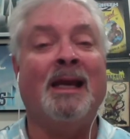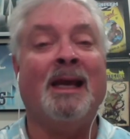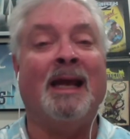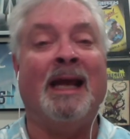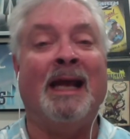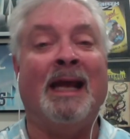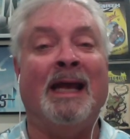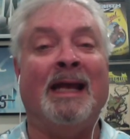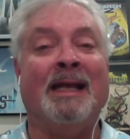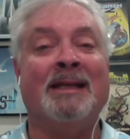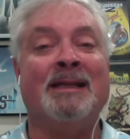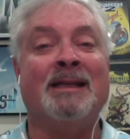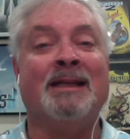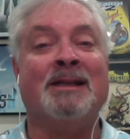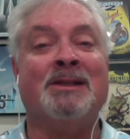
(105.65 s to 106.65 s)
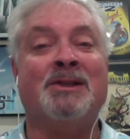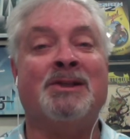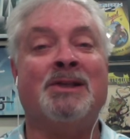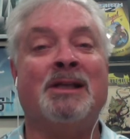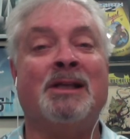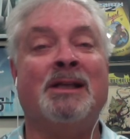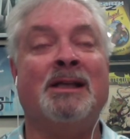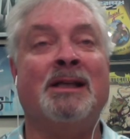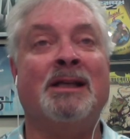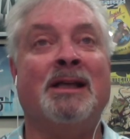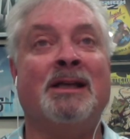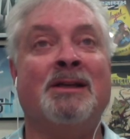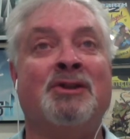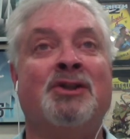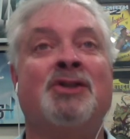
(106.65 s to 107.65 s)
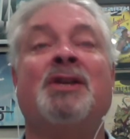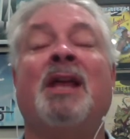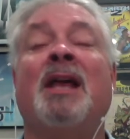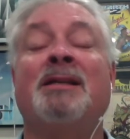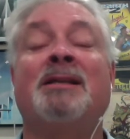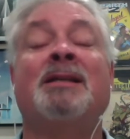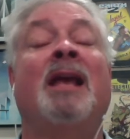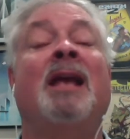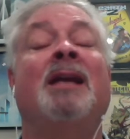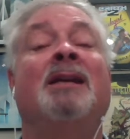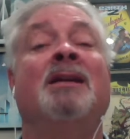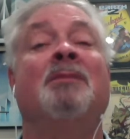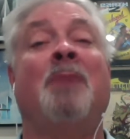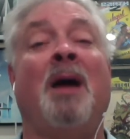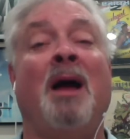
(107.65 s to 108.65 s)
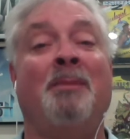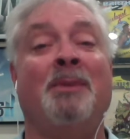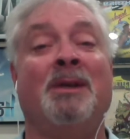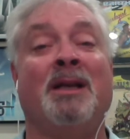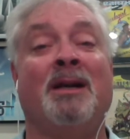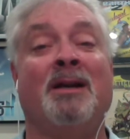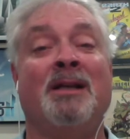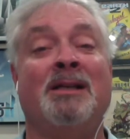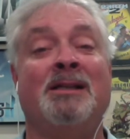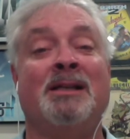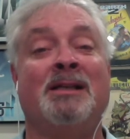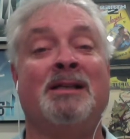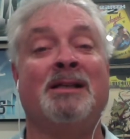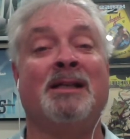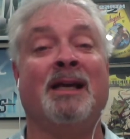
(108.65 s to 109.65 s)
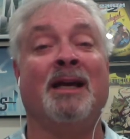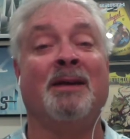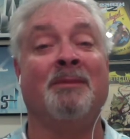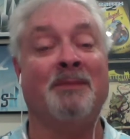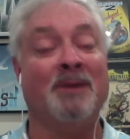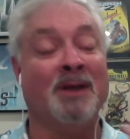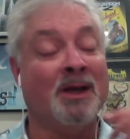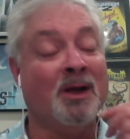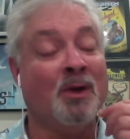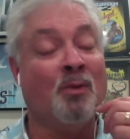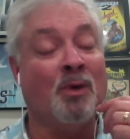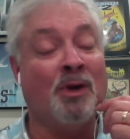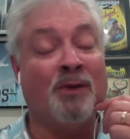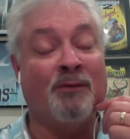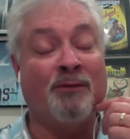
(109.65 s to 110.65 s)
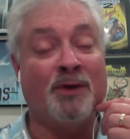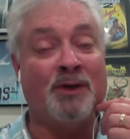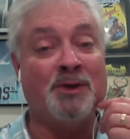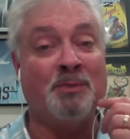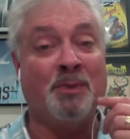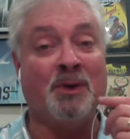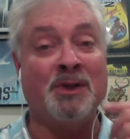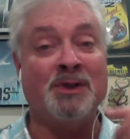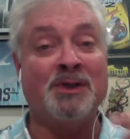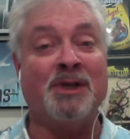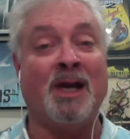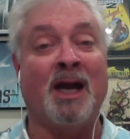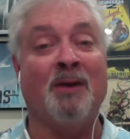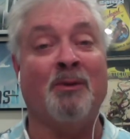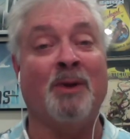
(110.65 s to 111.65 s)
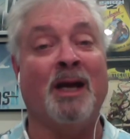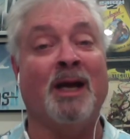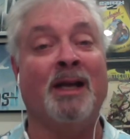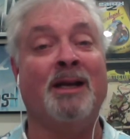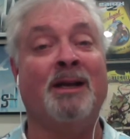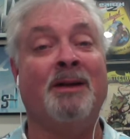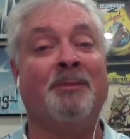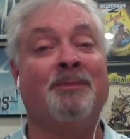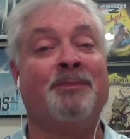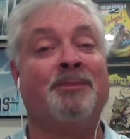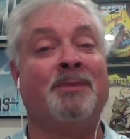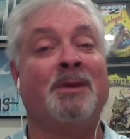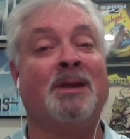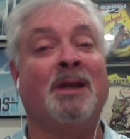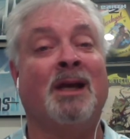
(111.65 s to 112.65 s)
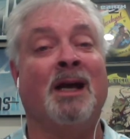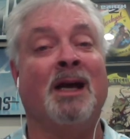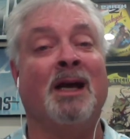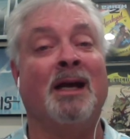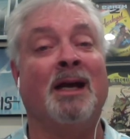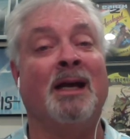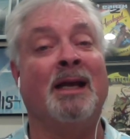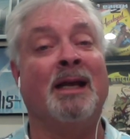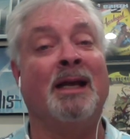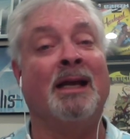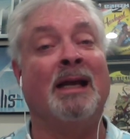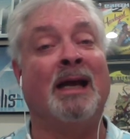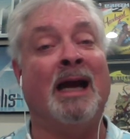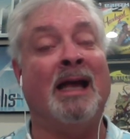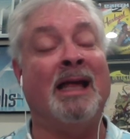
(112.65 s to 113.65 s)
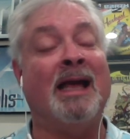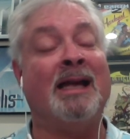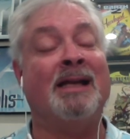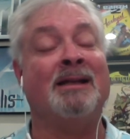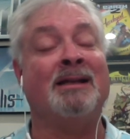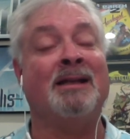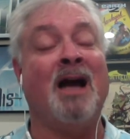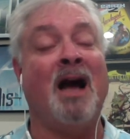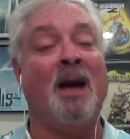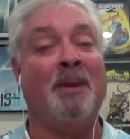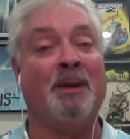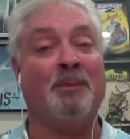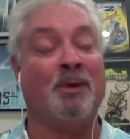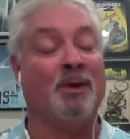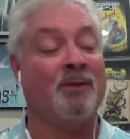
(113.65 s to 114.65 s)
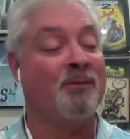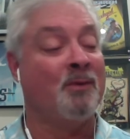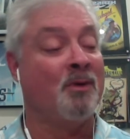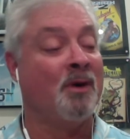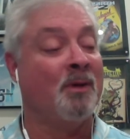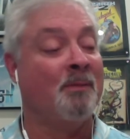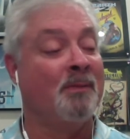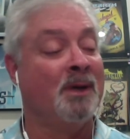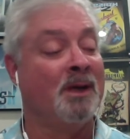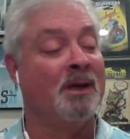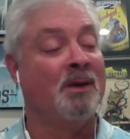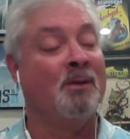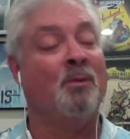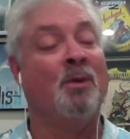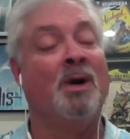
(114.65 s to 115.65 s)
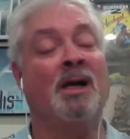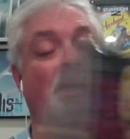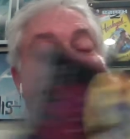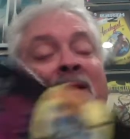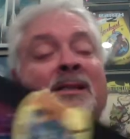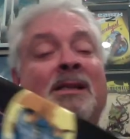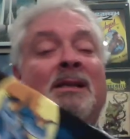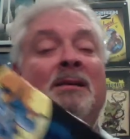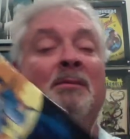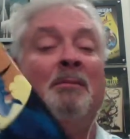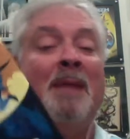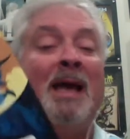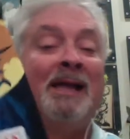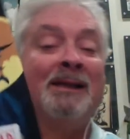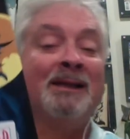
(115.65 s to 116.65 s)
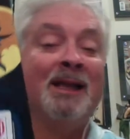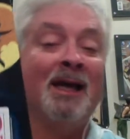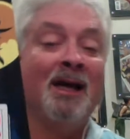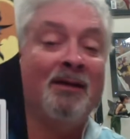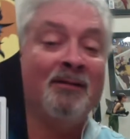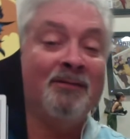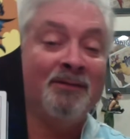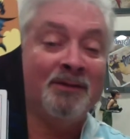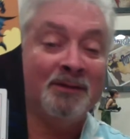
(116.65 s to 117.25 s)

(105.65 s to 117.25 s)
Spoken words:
and she just has gained in popularity since then. One of the first books I read, uh, I had it in comic book form, was Mad Love.